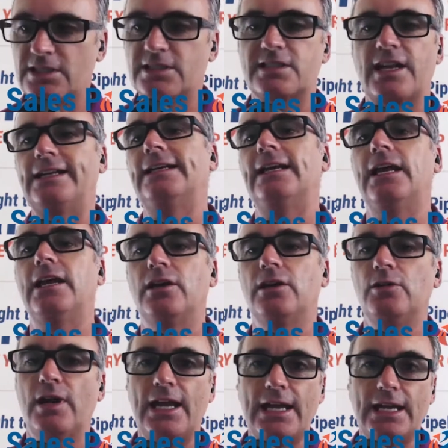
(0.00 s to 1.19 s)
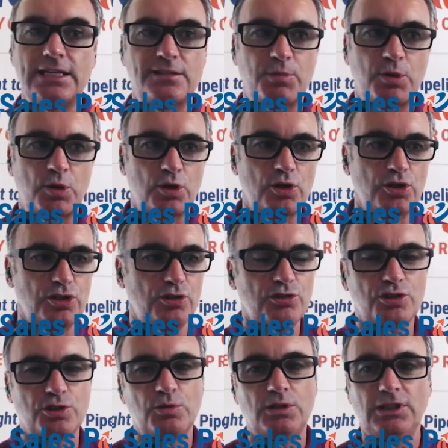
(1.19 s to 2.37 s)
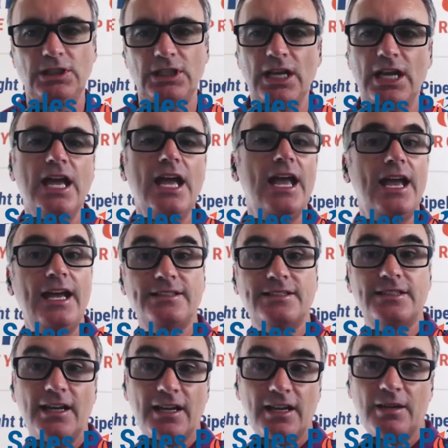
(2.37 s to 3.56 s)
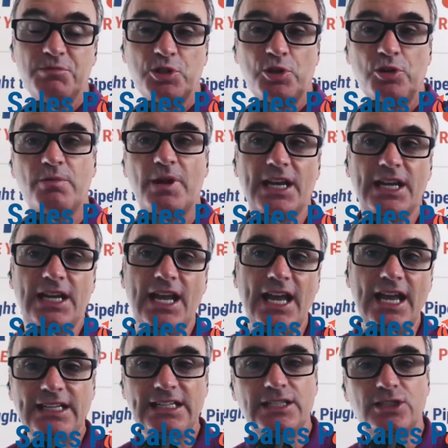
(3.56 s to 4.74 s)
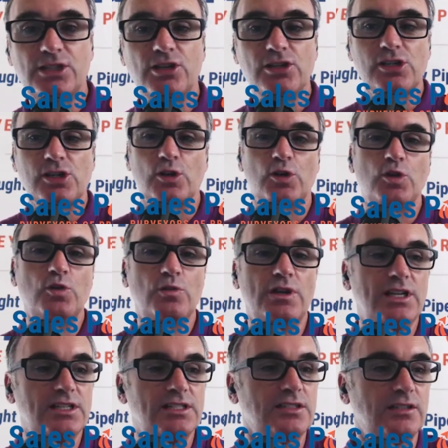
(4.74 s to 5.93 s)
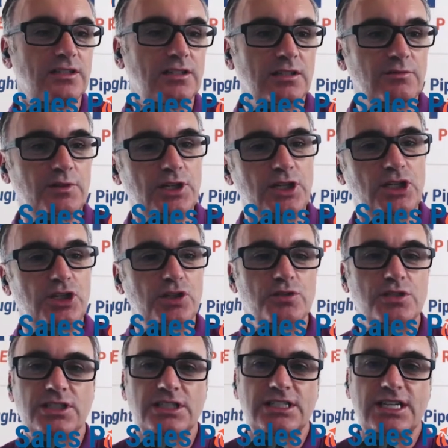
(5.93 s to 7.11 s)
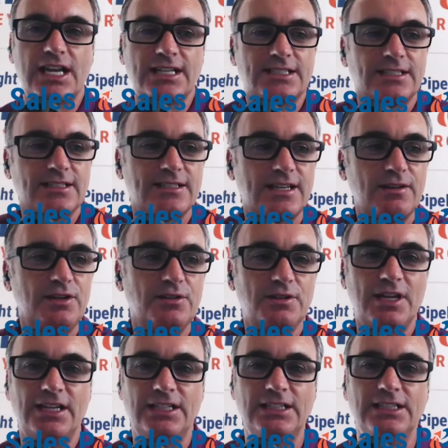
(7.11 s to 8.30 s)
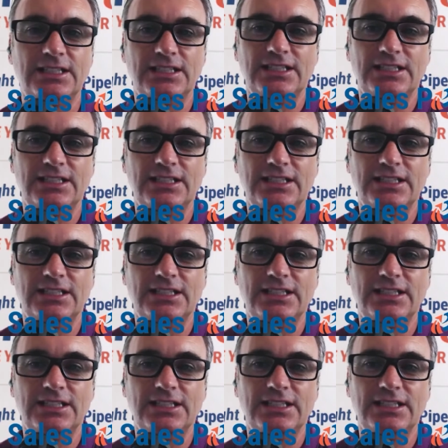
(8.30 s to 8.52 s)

San Diego as per usual. And today I'm joined by Eddie Turner, who is in lovely Houston, Texas. How you doing, Eddie?